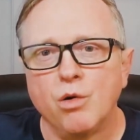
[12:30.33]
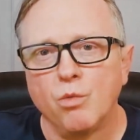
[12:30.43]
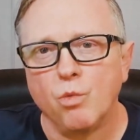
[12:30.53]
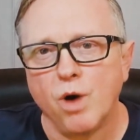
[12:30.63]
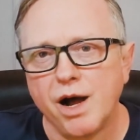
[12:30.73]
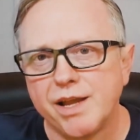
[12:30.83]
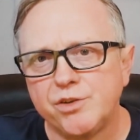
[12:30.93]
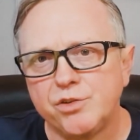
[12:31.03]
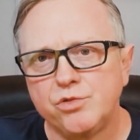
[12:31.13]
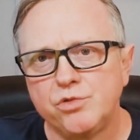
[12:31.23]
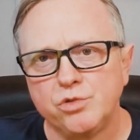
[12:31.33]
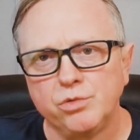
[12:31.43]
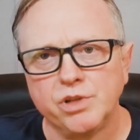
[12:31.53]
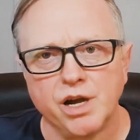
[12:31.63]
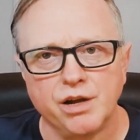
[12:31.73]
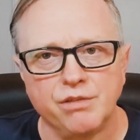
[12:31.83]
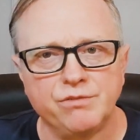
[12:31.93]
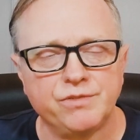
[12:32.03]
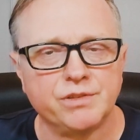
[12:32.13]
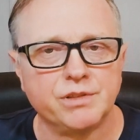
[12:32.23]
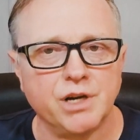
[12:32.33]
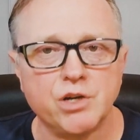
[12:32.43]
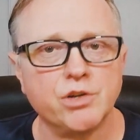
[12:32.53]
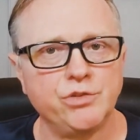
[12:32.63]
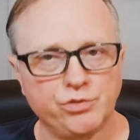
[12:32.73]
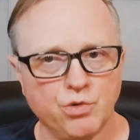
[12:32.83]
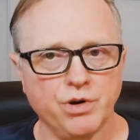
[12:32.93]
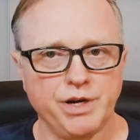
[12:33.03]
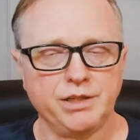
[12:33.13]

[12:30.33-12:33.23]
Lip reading: Why do you love a good story?